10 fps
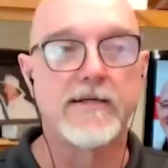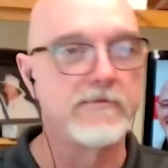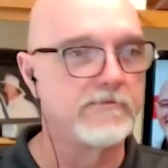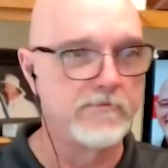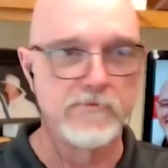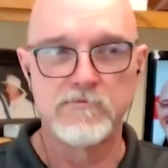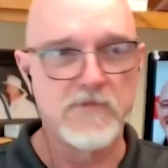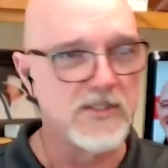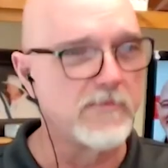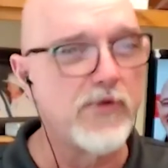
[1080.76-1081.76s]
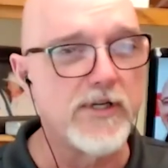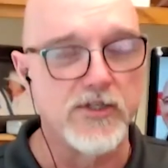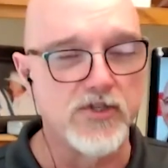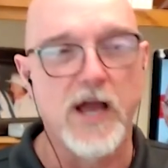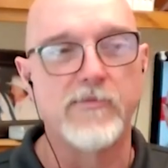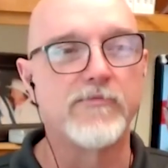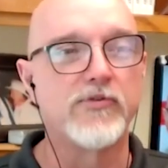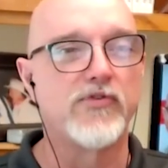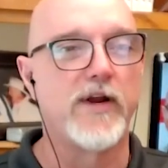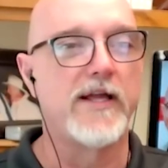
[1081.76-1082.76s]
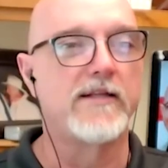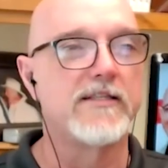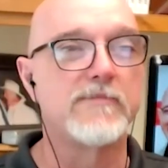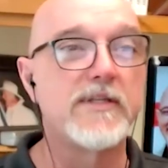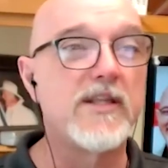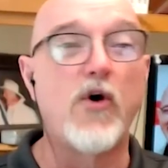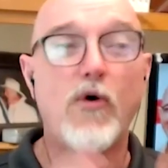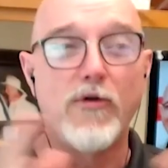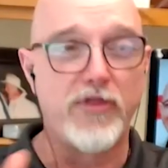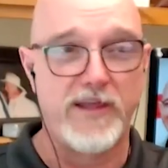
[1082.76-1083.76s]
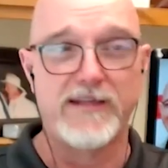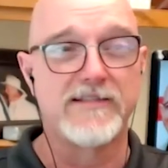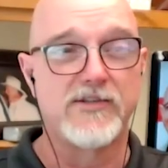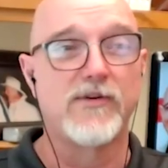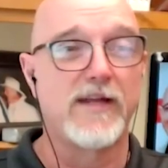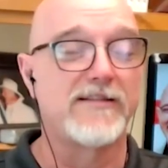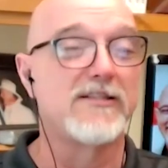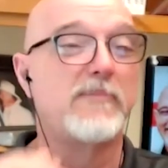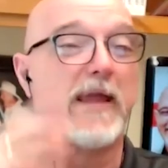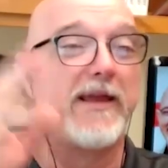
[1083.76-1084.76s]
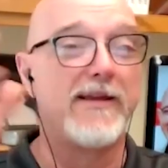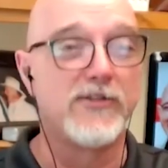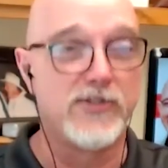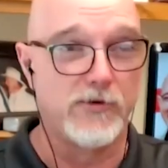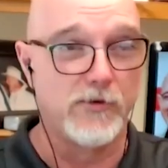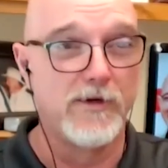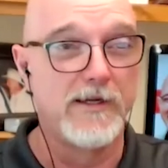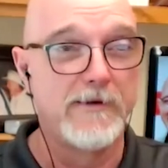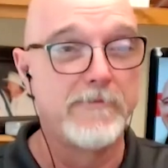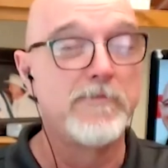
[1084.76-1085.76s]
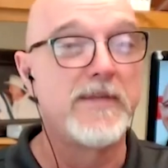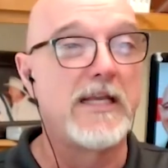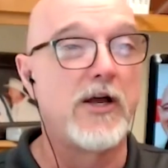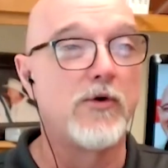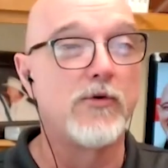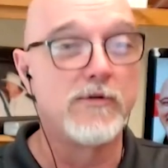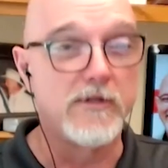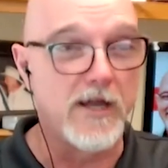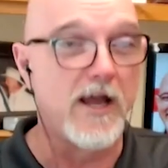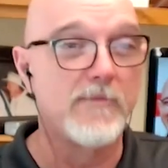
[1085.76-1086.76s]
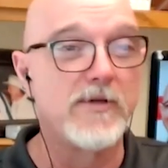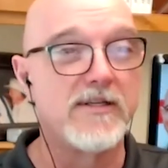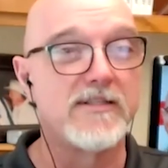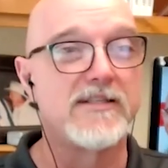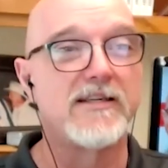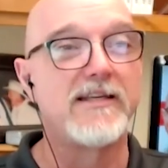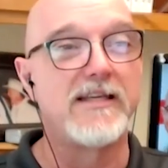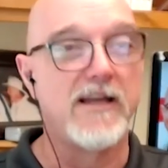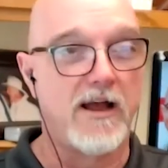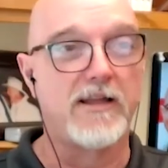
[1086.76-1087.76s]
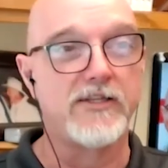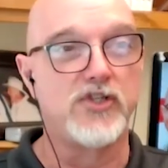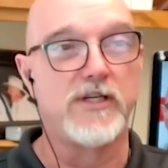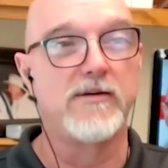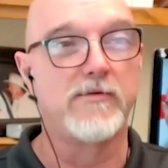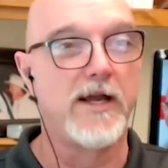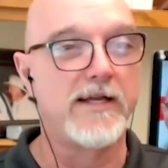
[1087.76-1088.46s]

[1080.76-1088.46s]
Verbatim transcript: Hayek does a brilliant job of portraying this, but the whole thing is sort of like this pan to, you know, communist ideology,